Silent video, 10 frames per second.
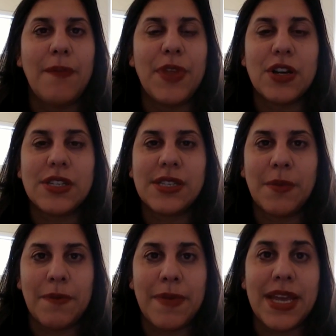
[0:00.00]
There are some
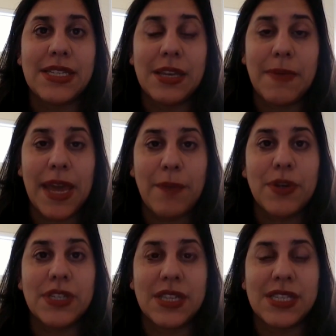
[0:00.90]
amazing
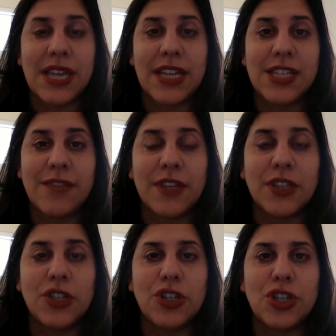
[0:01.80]
papers in the scientific
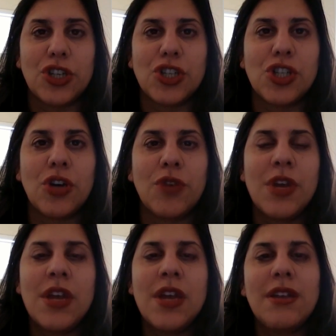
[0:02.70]
literature. So
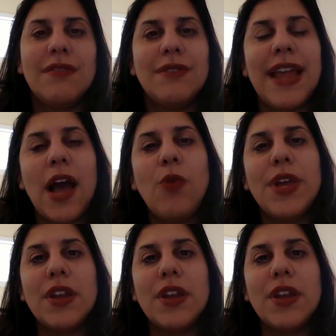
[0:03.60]
now we